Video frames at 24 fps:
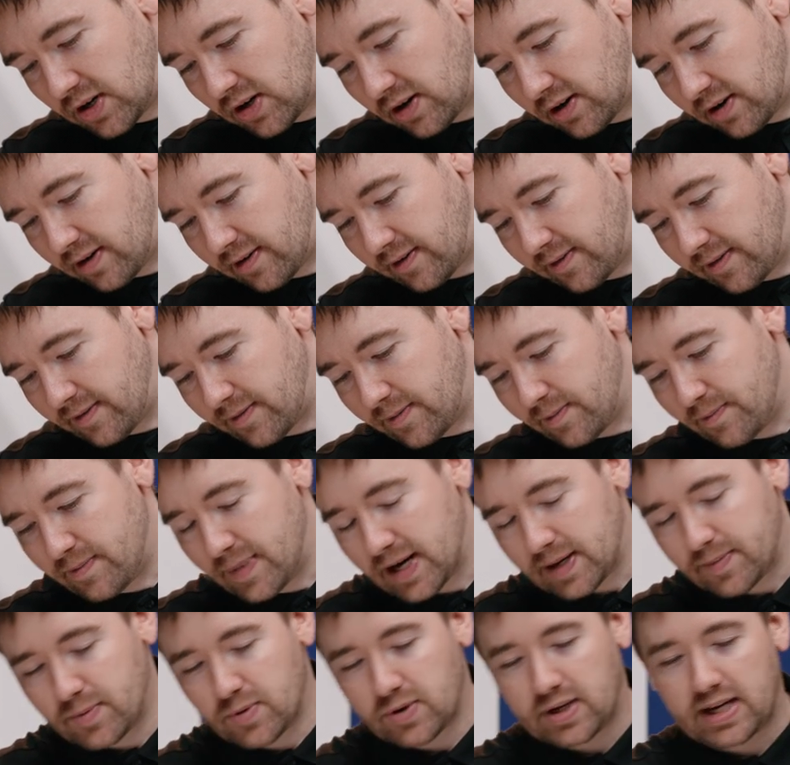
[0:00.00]
or
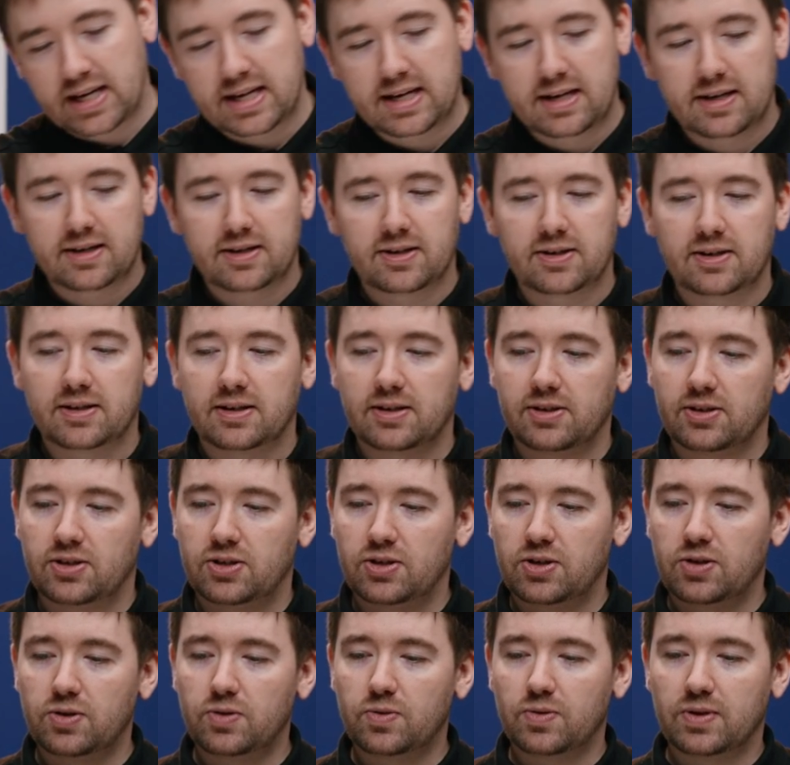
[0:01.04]
MacBook here
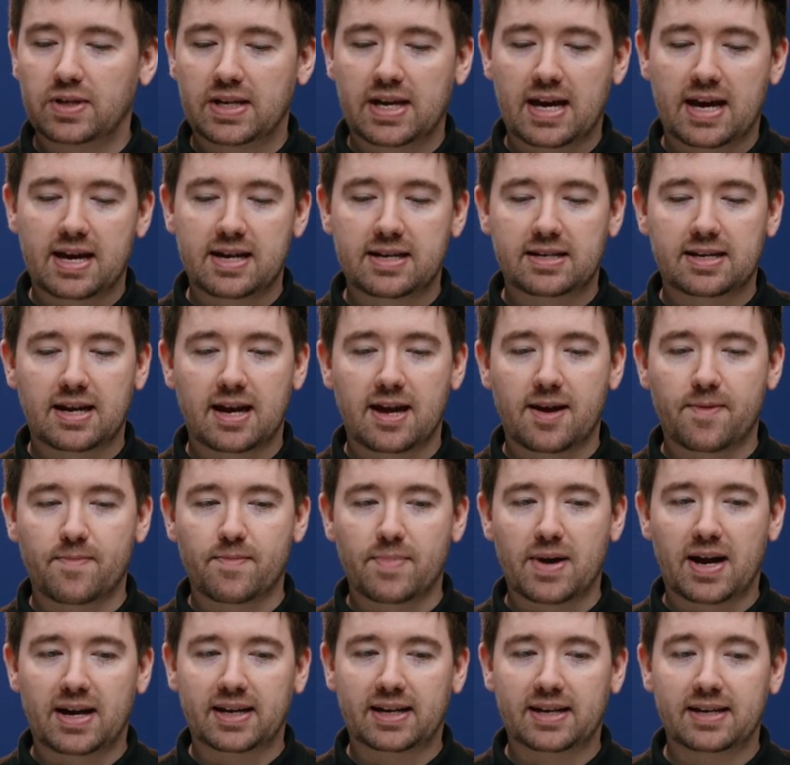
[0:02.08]
to the ATEM,
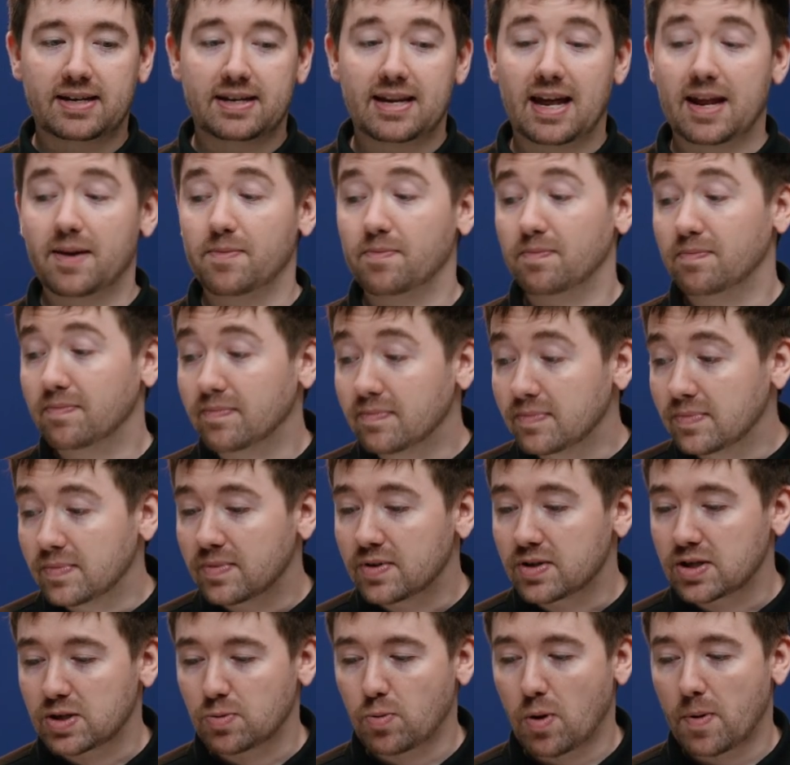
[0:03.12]
I can then
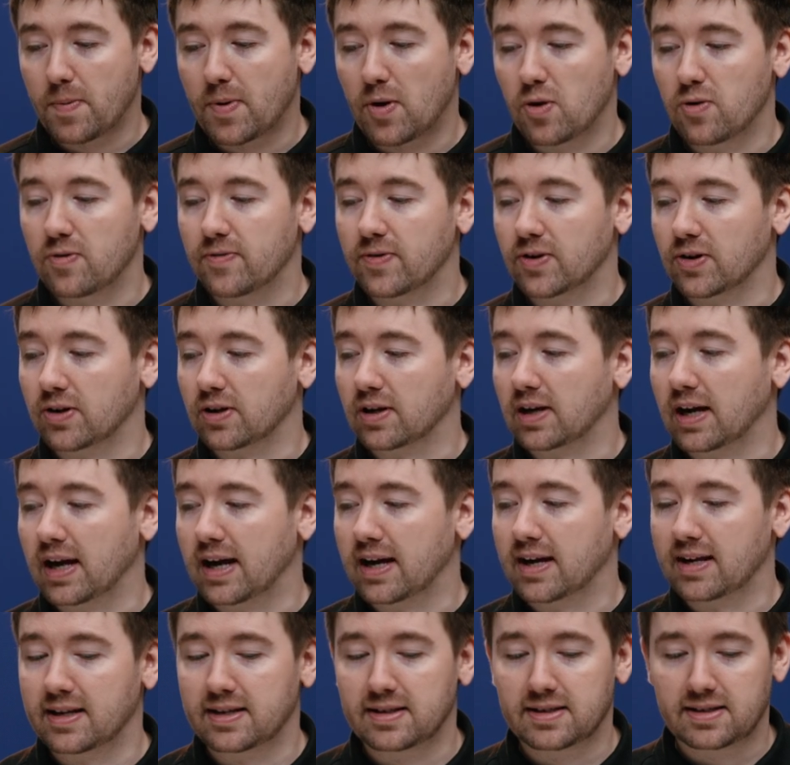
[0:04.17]
swap over
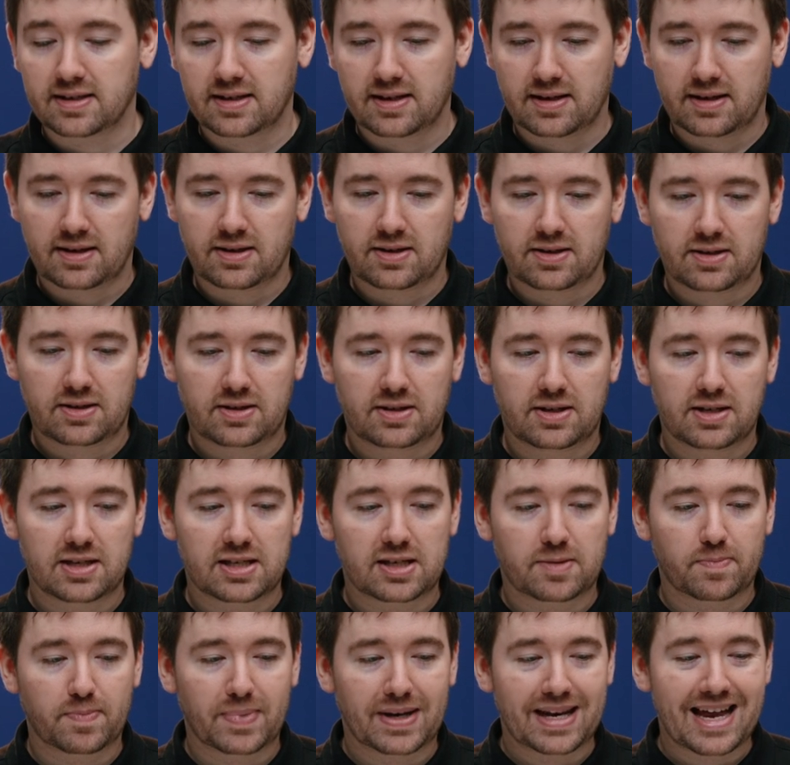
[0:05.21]
and
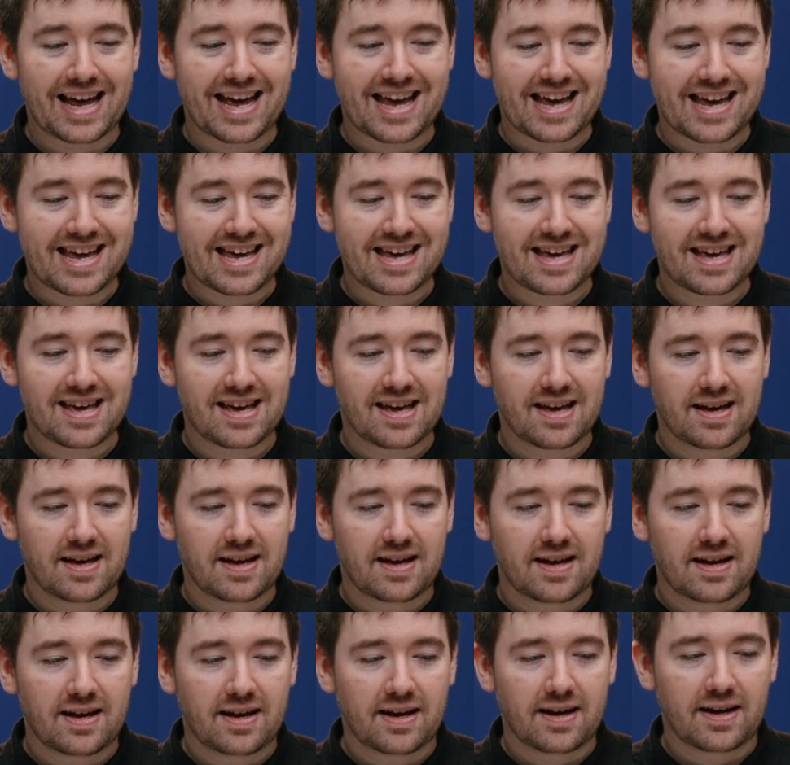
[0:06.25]
display
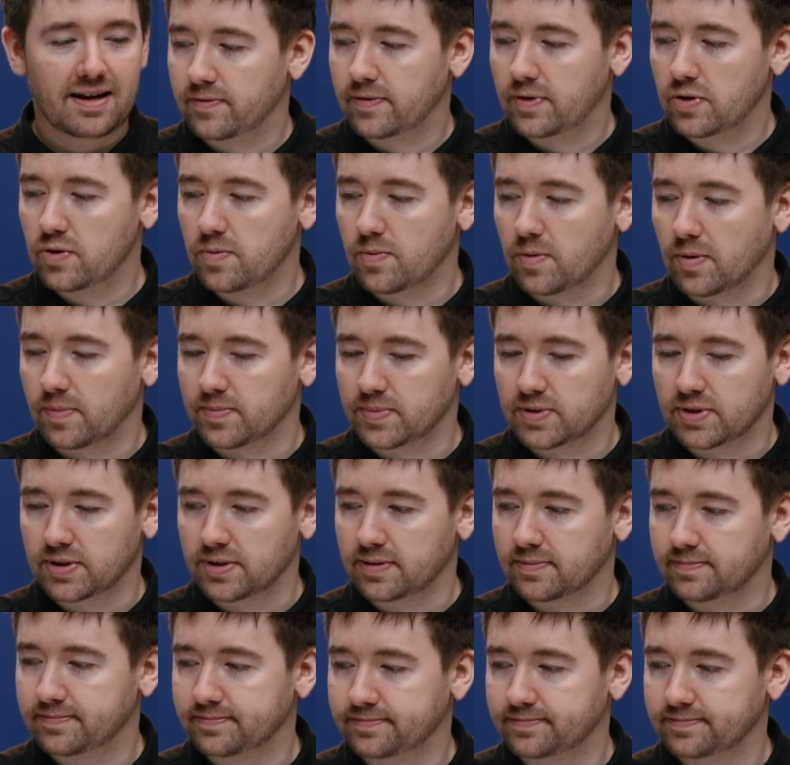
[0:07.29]
Fluid Prompter.